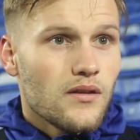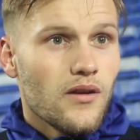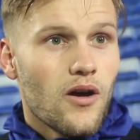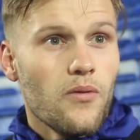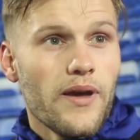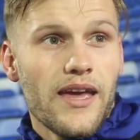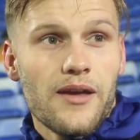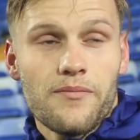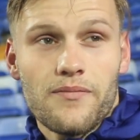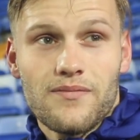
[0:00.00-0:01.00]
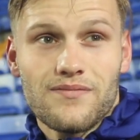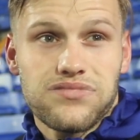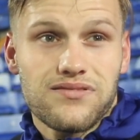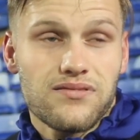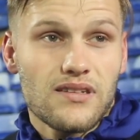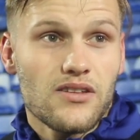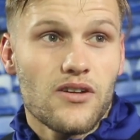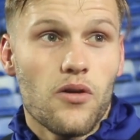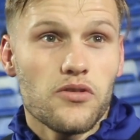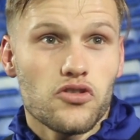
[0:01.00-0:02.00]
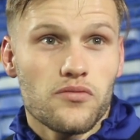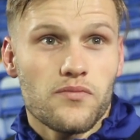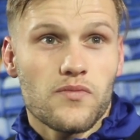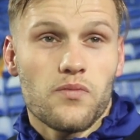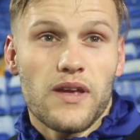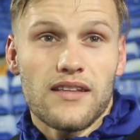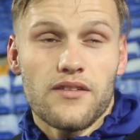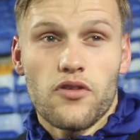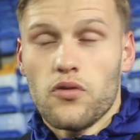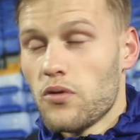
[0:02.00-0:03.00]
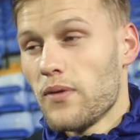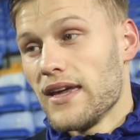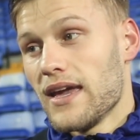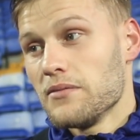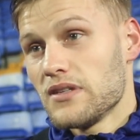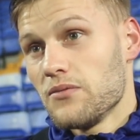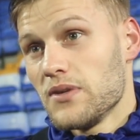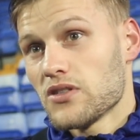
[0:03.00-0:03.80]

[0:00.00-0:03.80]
No, I don't know. It's just we had a few away games, didn't we?